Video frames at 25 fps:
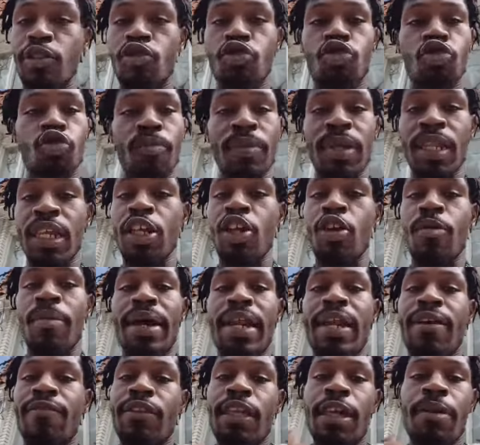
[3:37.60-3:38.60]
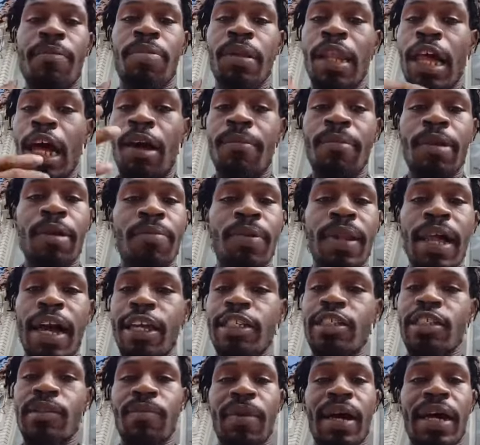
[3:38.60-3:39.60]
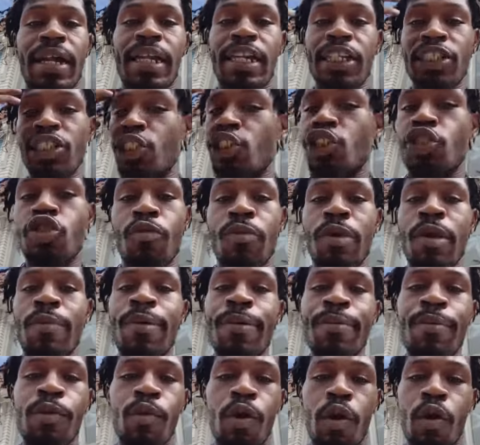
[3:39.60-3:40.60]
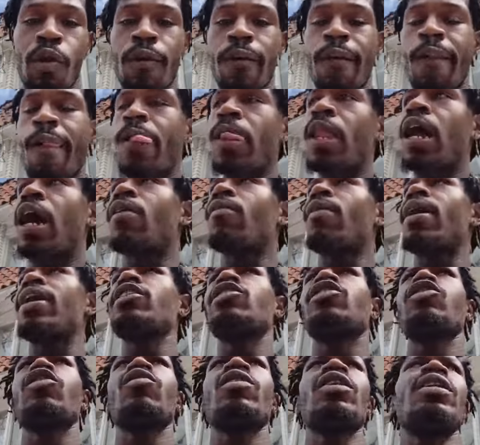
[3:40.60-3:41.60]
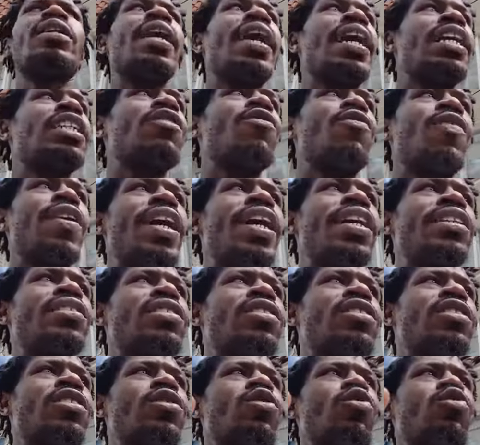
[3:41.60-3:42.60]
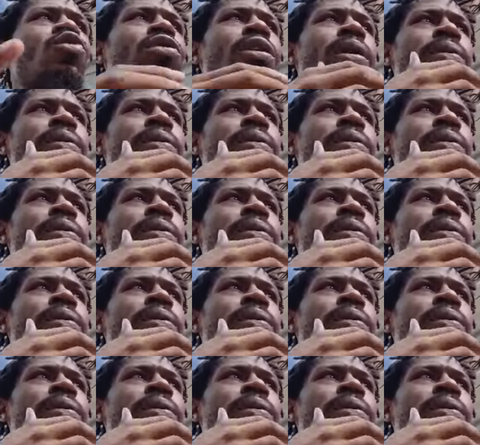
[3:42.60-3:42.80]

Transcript: social media. No matter if they block me, block somebody, it's just too many people woke. All right, so the next phase is to do